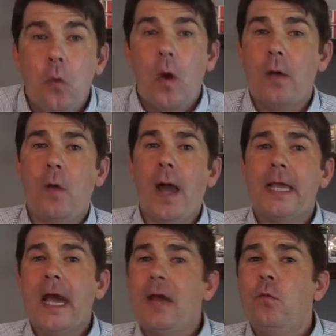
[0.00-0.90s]
why
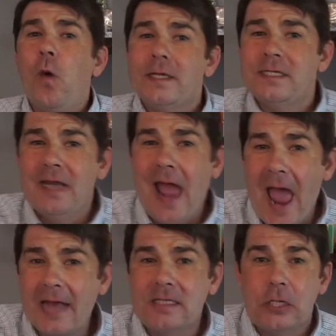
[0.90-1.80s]
God wasn't
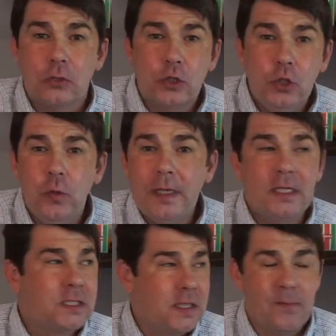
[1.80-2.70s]
acting or
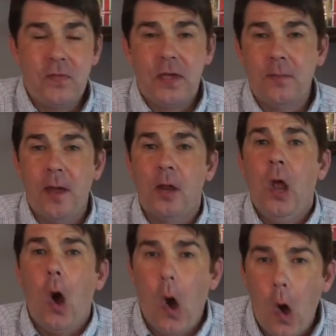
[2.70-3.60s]
doing something about
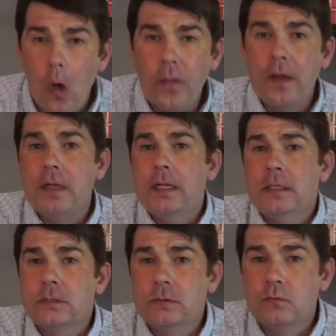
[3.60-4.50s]
all that
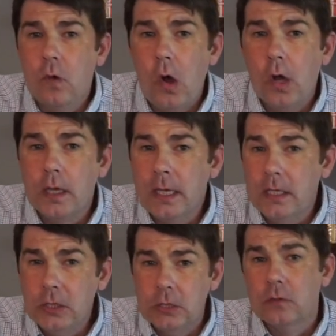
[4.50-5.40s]
is wrong
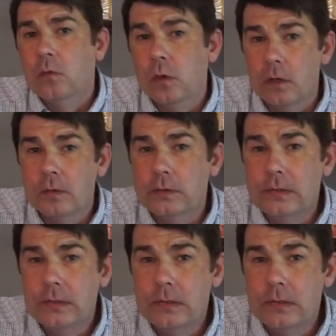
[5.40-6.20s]
in your world.